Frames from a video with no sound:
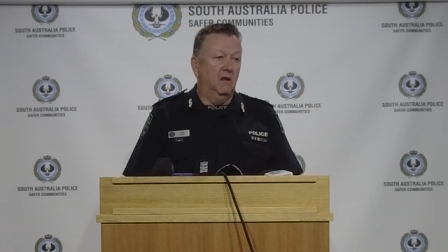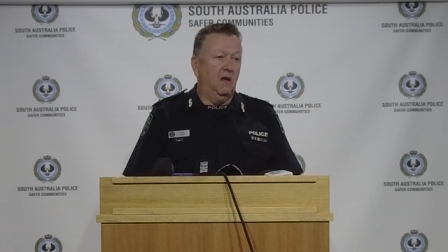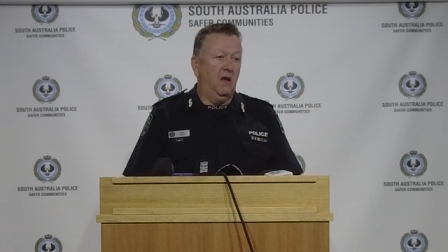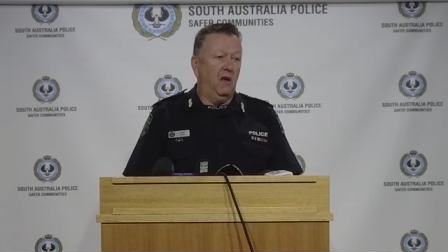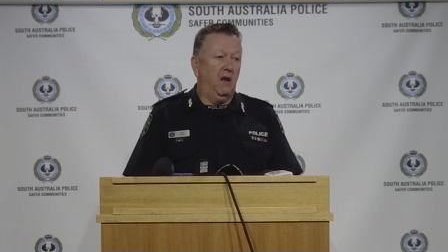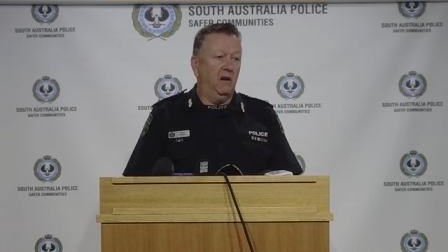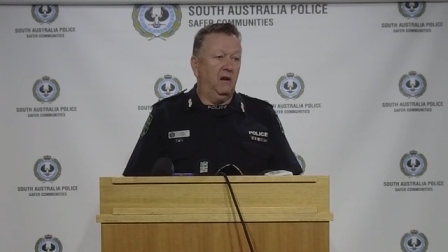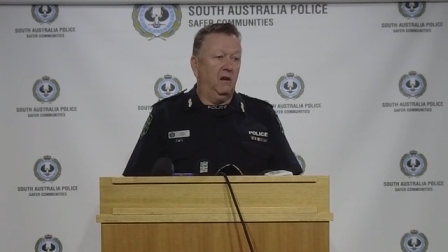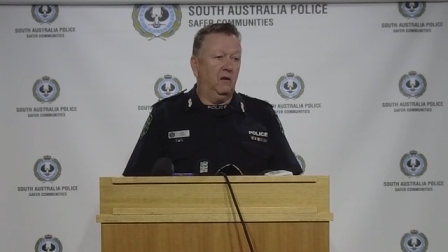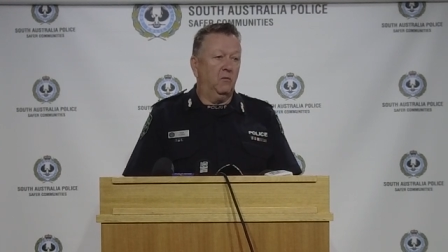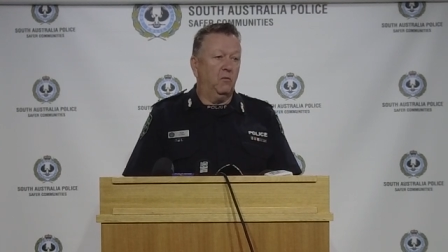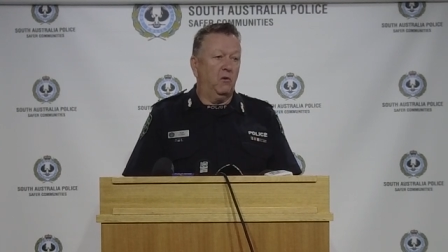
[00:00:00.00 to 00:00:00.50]

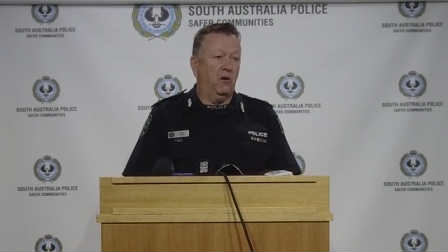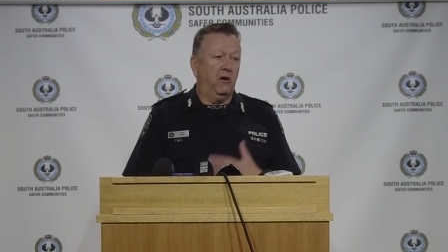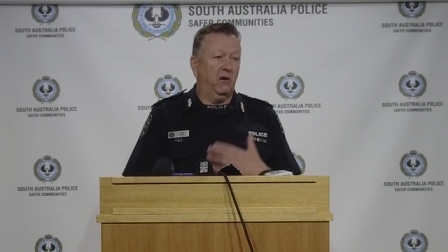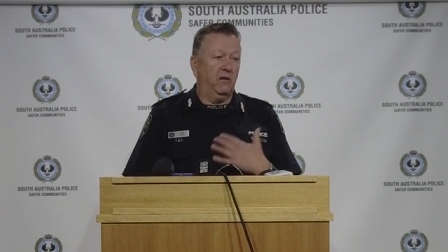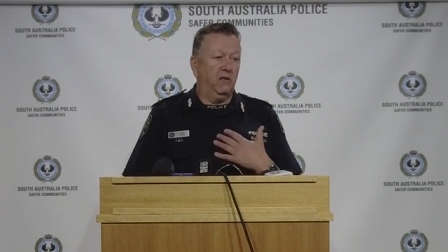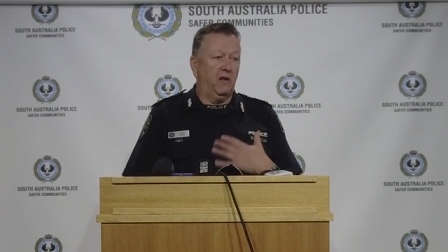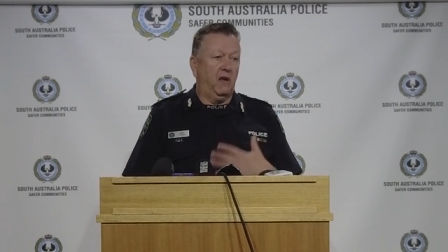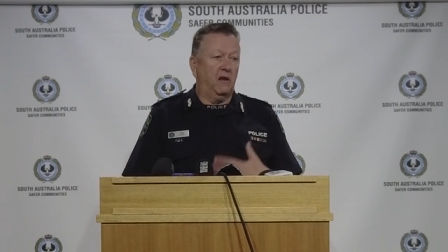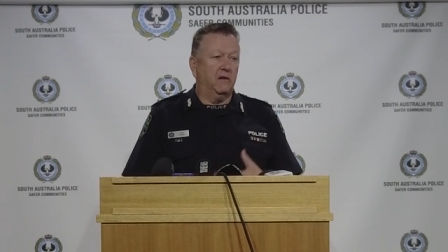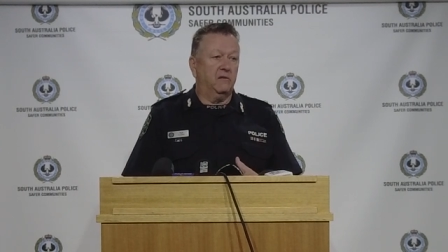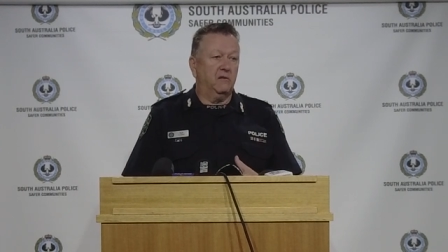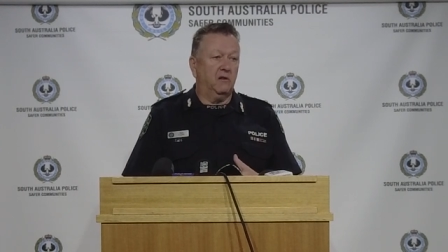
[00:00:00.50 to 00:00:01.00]
and he's wearing
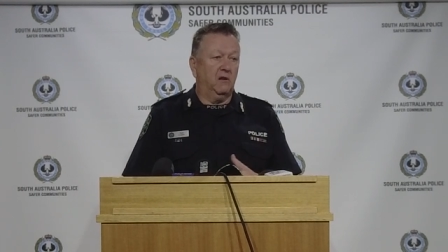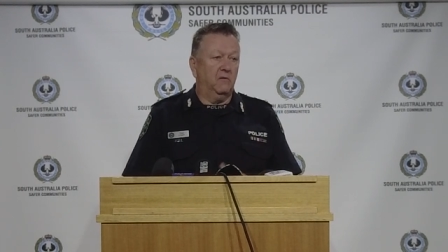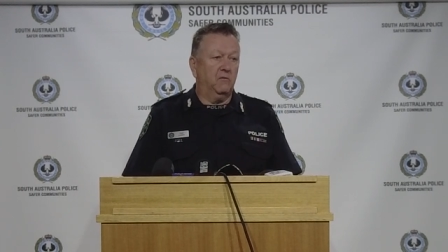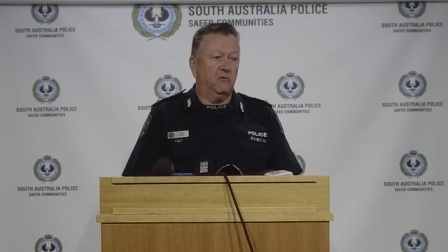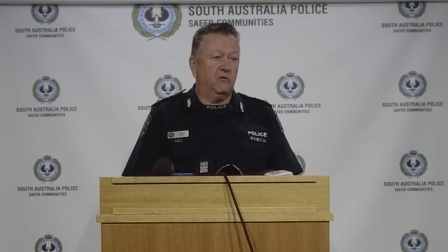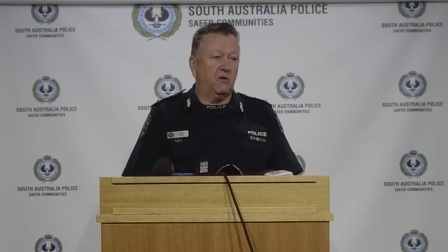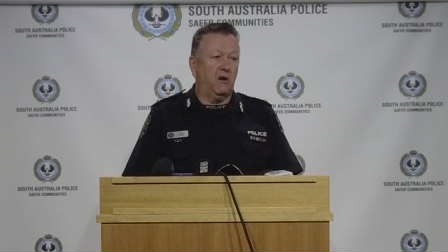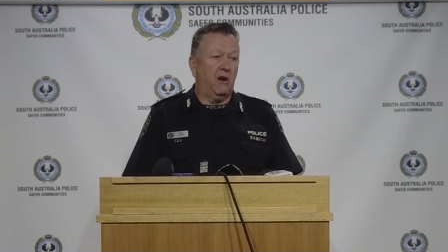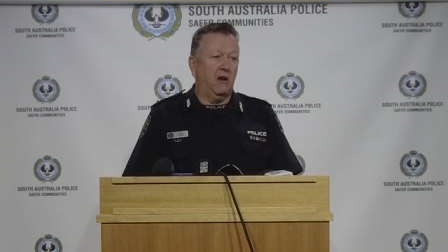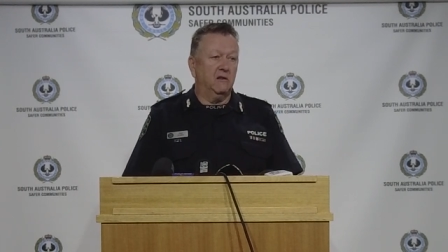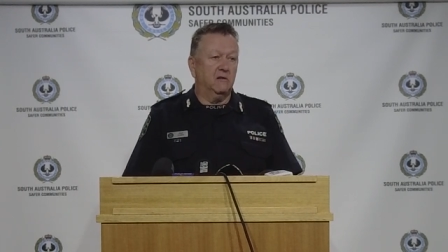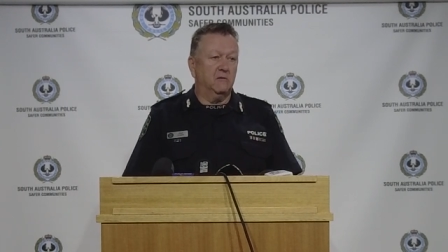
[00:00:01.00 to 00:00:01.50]
that
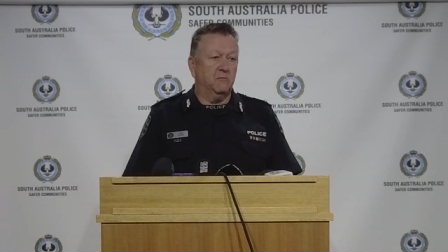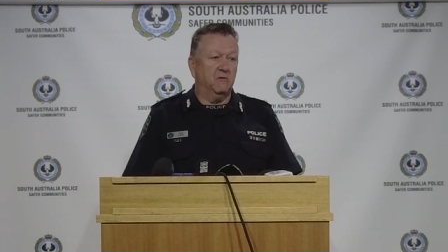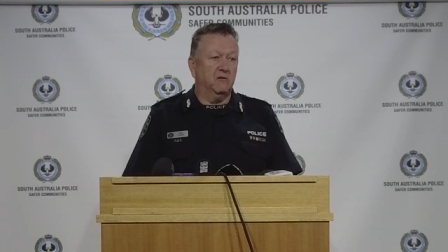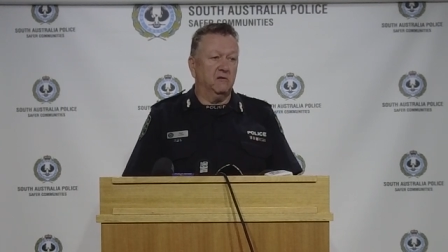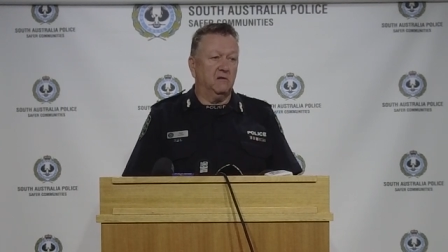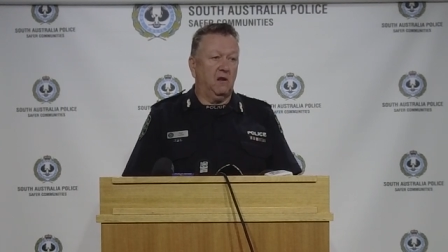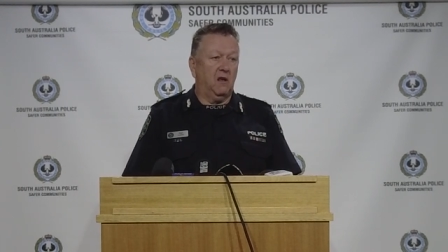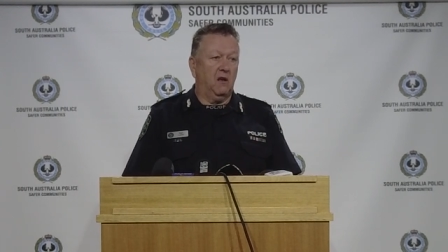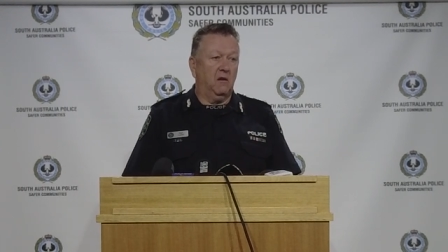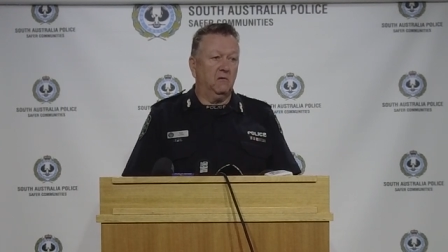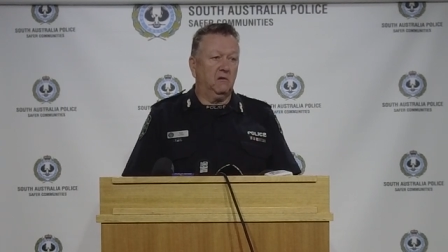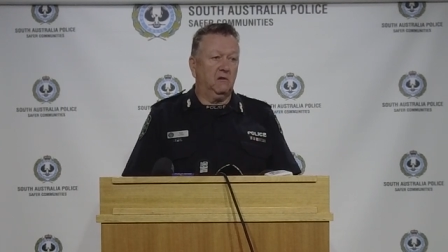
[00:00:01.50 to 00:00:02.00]

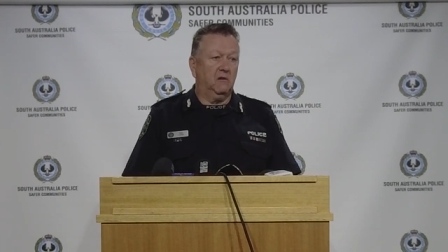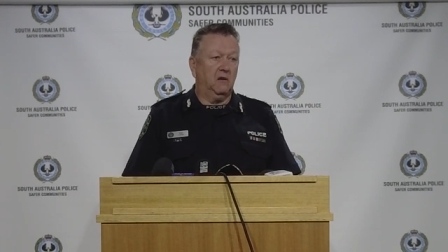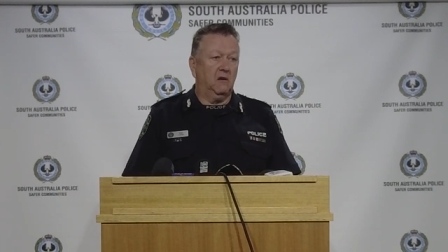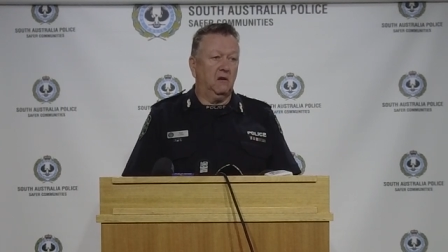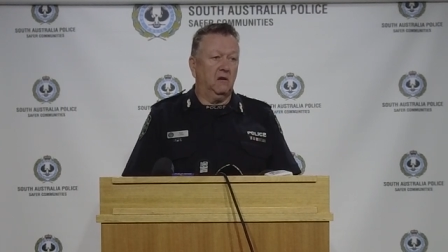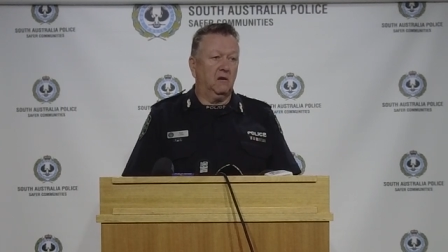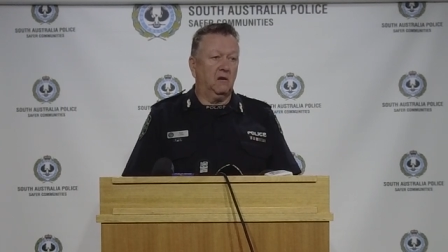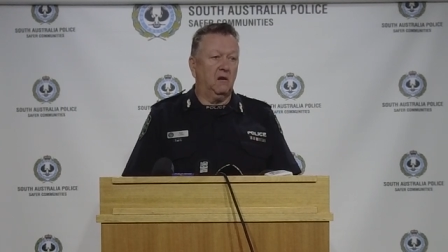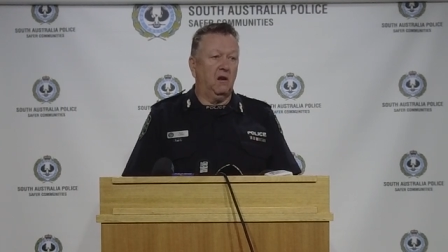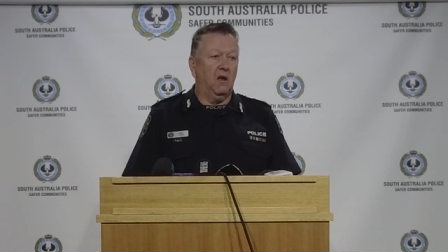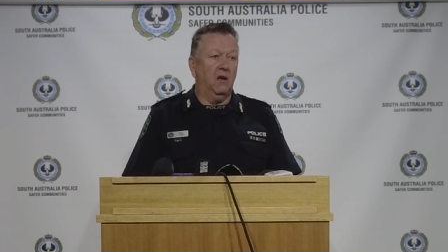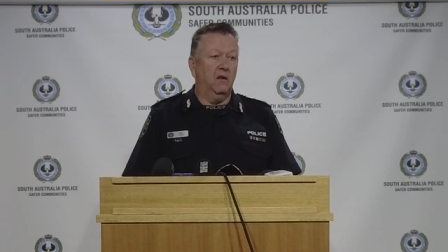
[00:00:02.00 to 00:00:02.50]

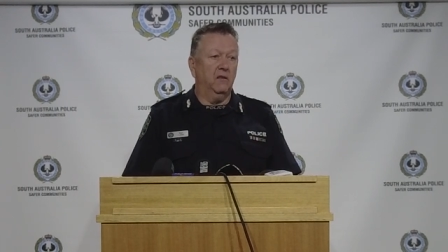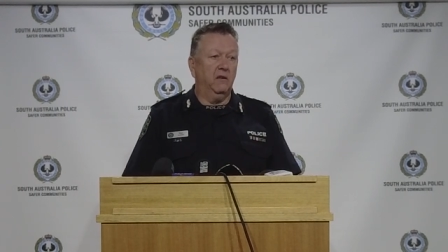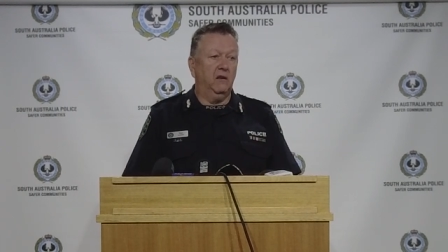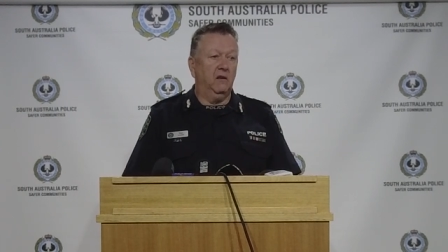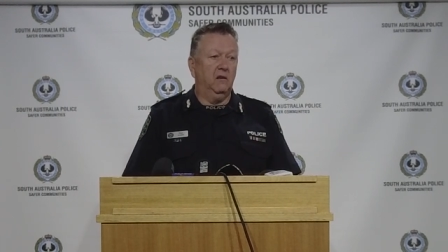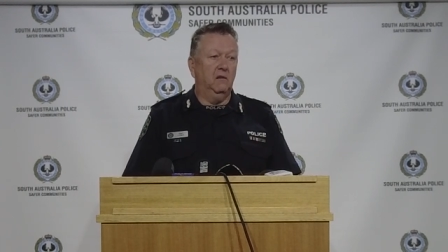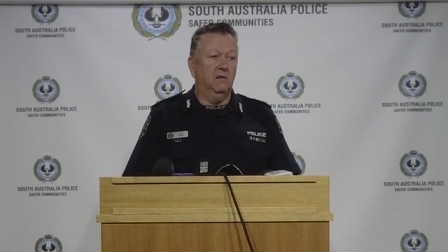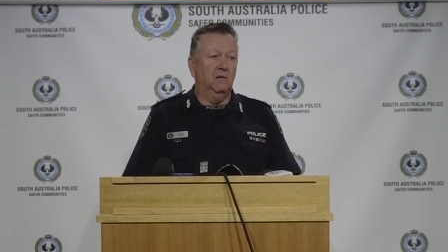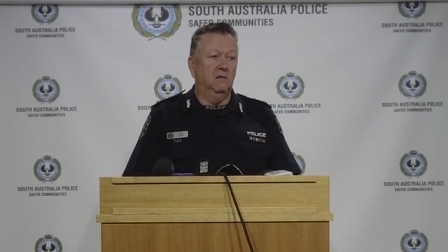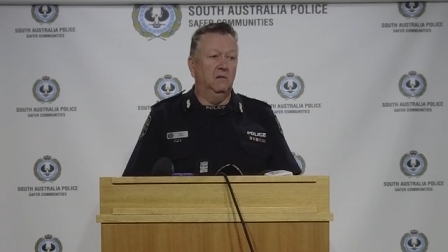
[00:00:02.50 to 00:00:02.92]
tradesman-like clothing.